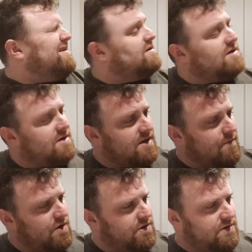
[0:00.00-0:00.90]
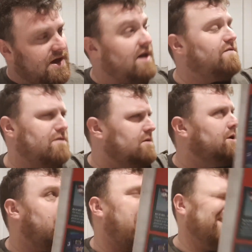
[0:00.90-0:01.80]
and what you can have.
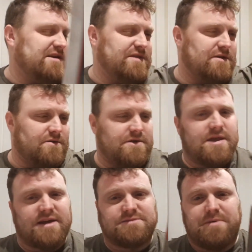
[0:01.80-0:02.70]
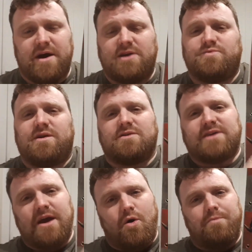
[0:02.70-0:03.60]
And then on the next page we go to
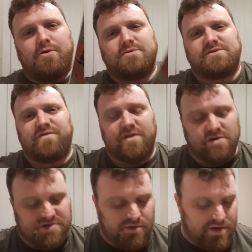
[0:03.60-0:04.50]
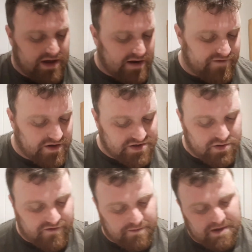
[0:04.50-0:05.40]
Hellbrutes. For those of you
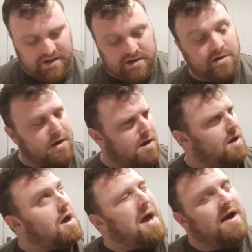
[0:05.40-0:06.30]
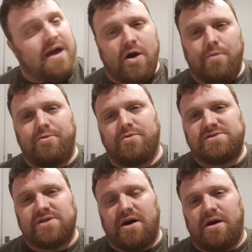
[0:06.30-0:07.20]
not familiar,
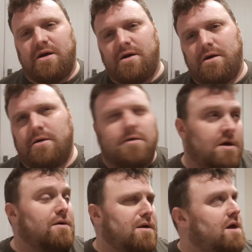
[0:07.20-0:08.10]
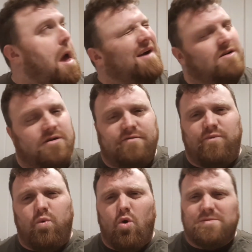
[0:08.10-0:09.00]
Hellbrutes are kind
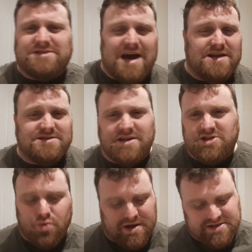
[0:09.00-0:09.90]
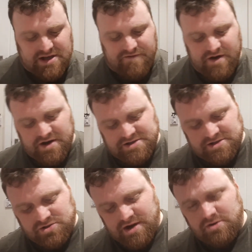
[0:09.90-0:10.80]
of warp tainted, twisted versions
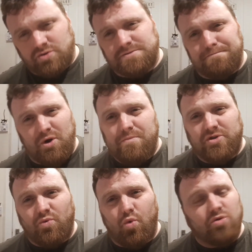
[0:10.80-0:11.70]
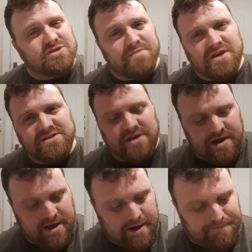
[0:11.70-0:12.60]
of dreadnoughts built by the Warsmiths.
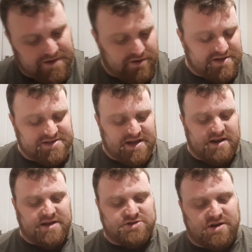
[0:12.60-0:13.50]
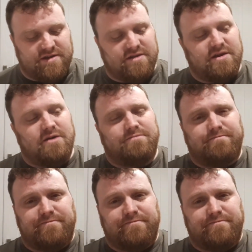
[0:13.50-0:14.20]
You can see literally that, you know,